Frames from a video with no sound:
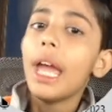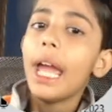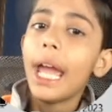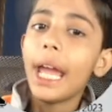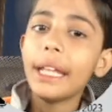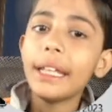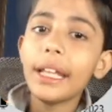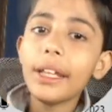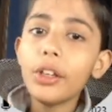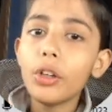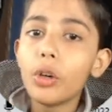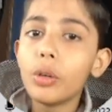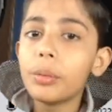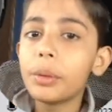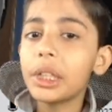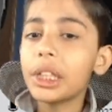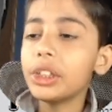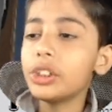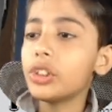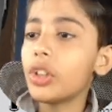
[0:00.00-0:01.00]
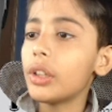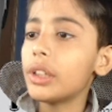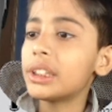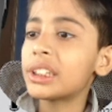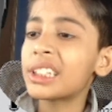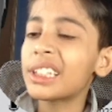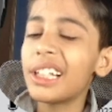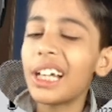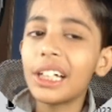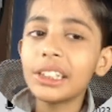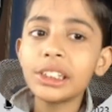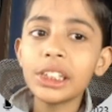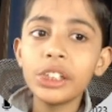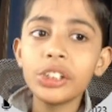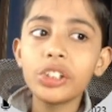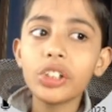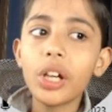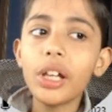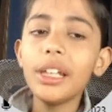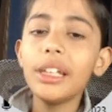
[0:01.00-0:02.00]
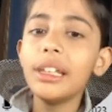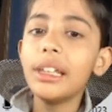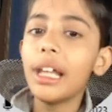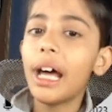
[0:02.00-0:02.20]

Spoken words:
And I hope you can enjoy this class. Enjoy,